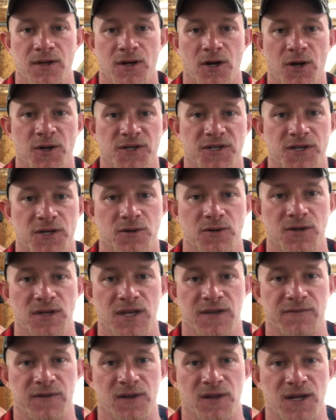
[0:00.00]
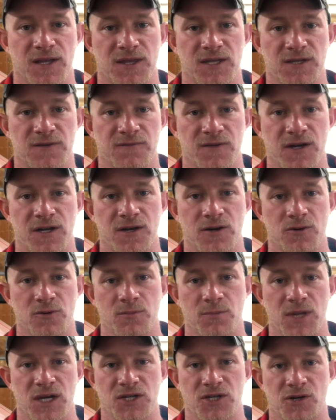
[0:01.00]
Also, if you like this video,
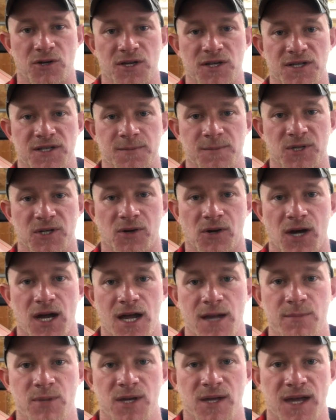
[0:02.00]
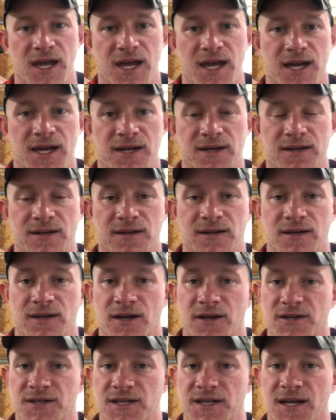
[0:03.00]
make sure you subscribe, and
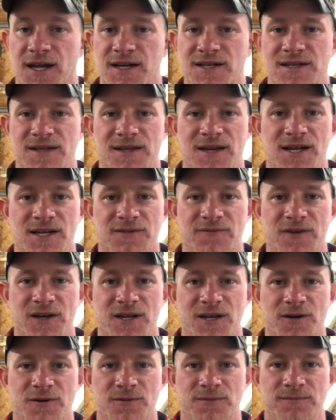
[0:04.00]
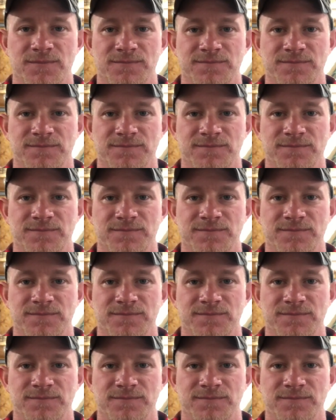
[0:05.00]
I'll see you guys in the next video.